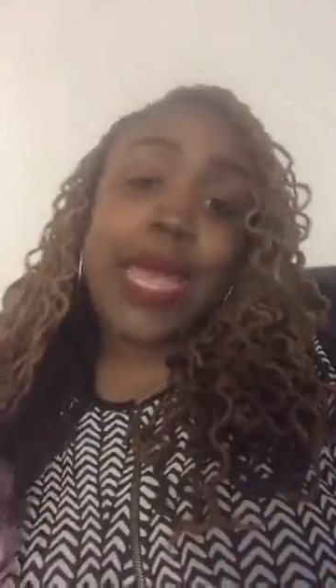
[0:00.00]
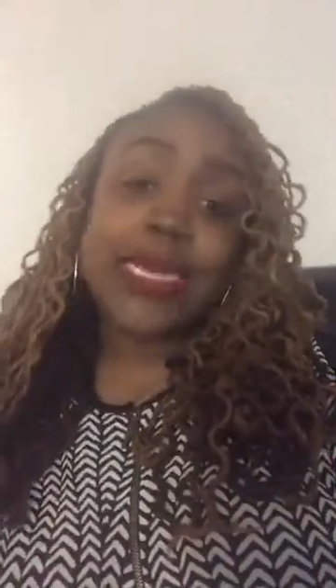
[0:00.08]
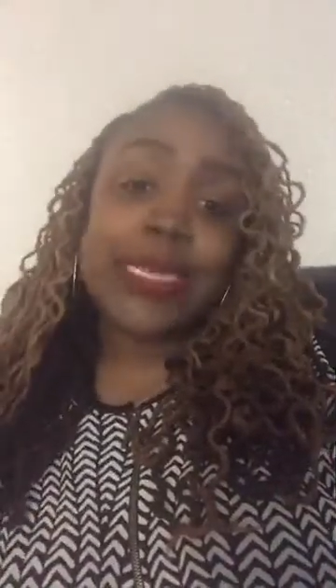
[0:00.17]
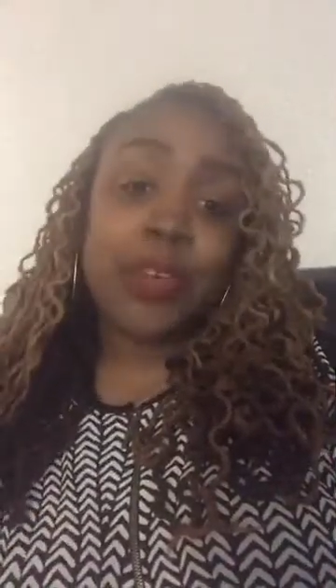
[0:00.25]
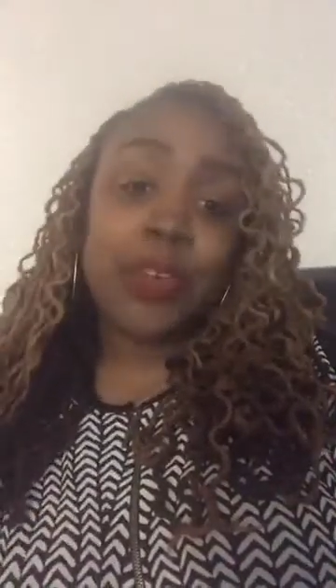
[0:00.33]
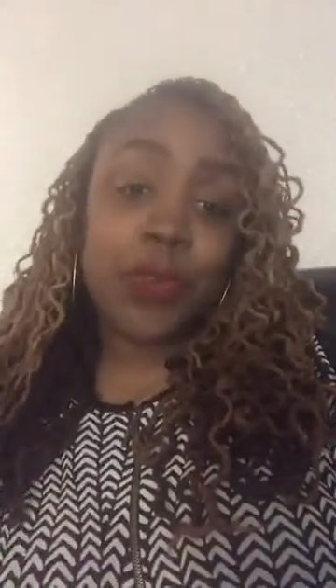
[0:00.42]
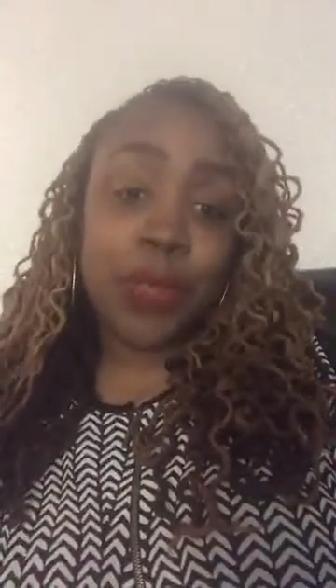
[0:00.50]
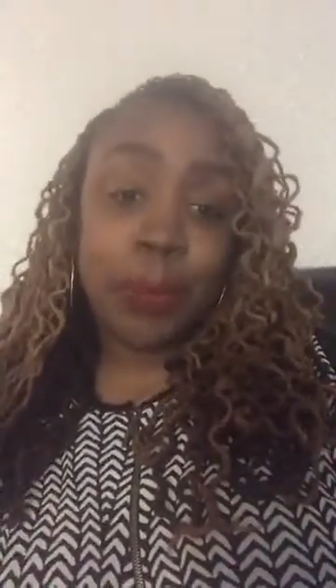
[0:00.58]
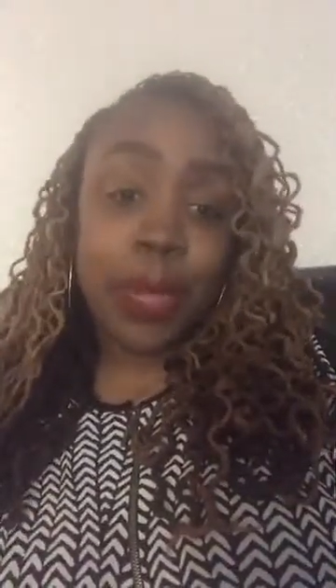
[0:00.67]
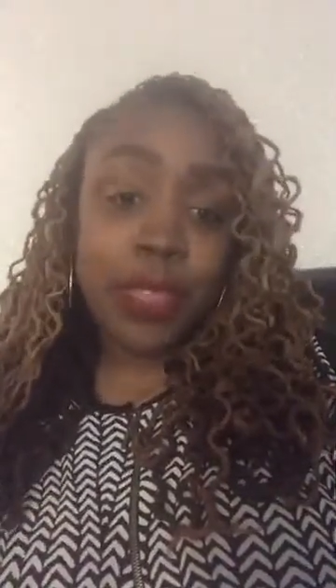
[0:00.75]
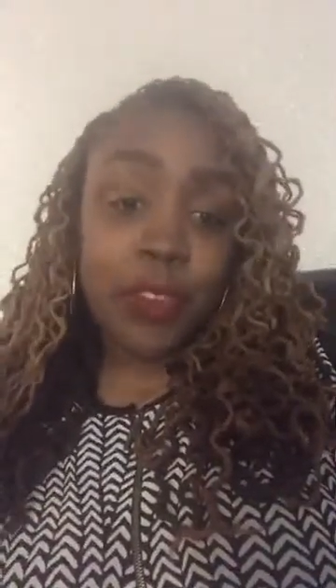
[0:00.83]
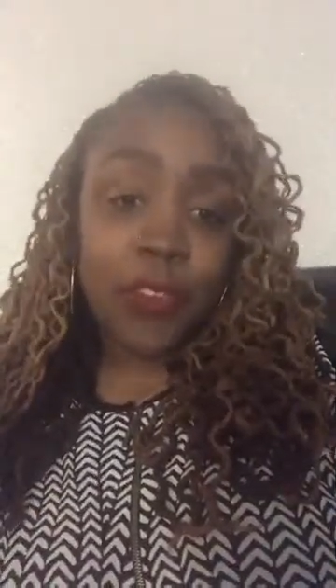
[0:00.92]
And so for the
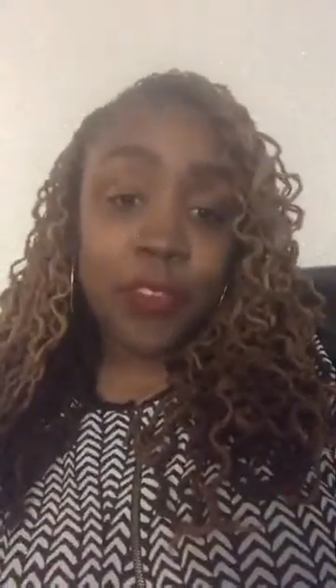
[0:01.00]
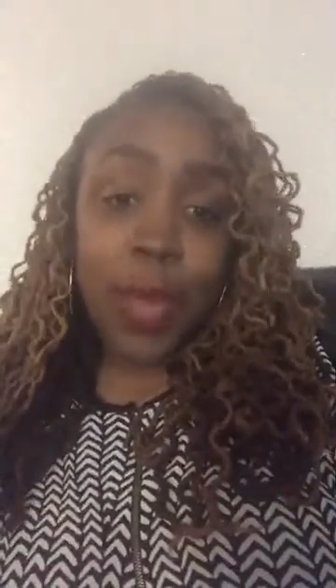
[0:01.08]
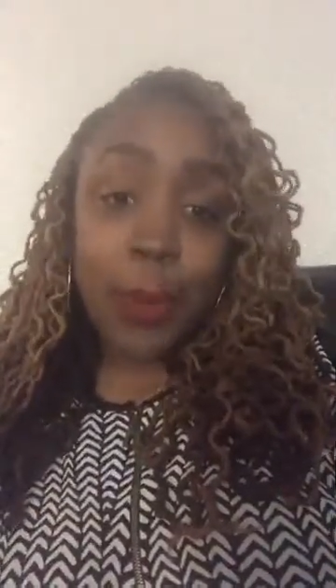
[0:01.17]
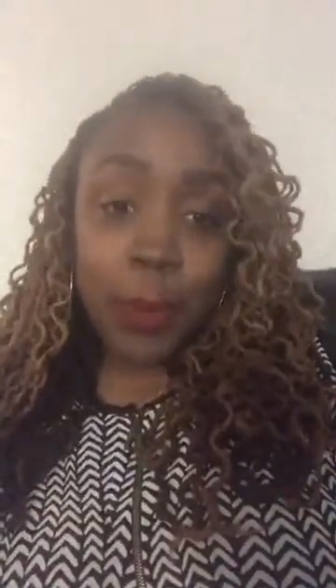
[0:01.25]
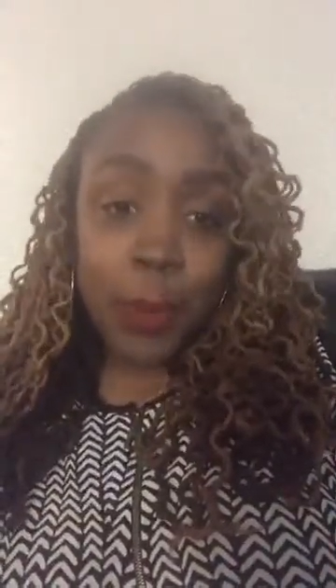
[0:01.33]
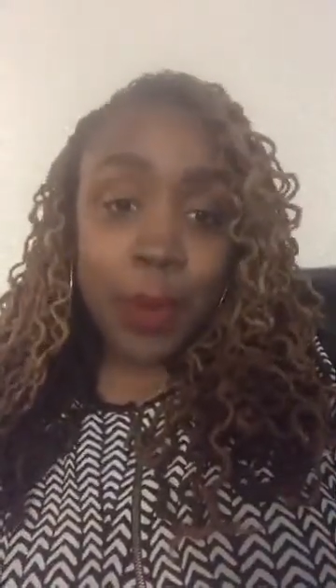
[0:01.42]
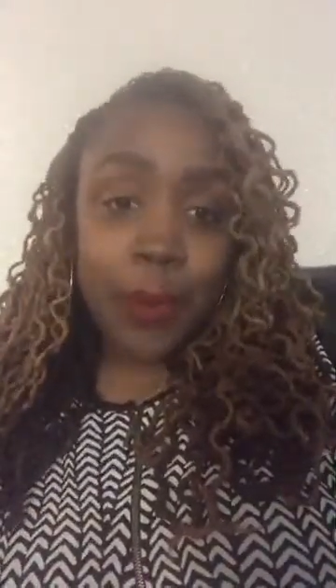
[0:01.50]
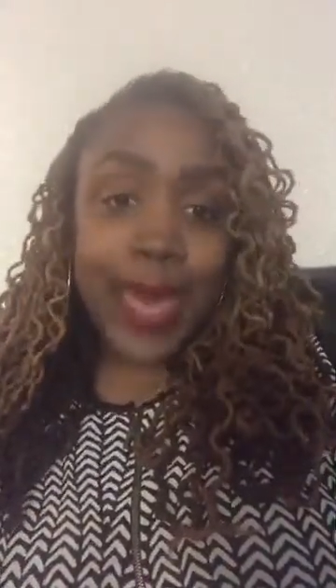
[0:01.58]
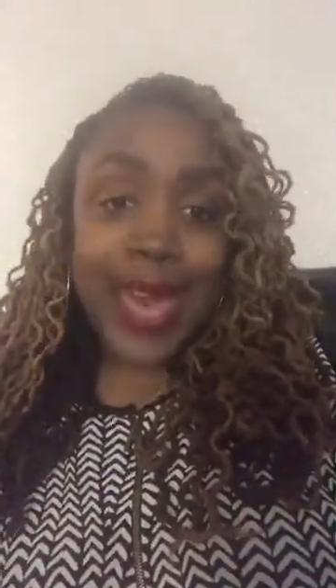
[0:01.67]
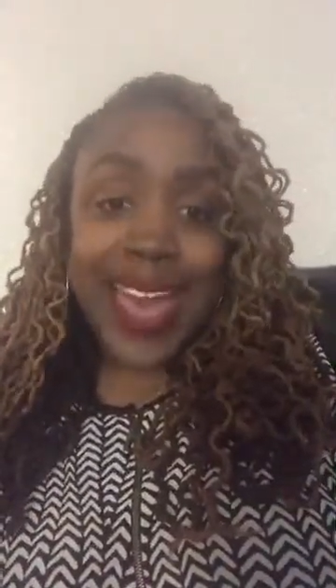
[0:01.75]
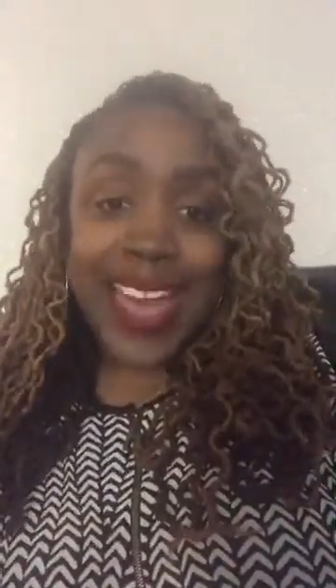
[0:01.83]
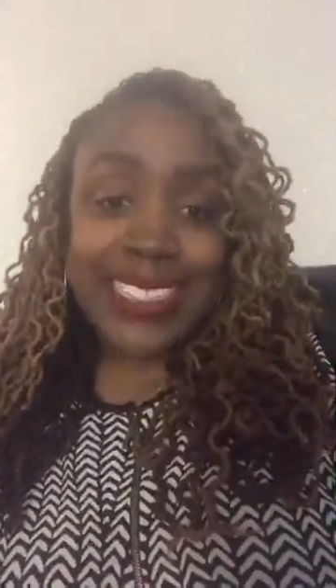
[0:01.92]
month of February, I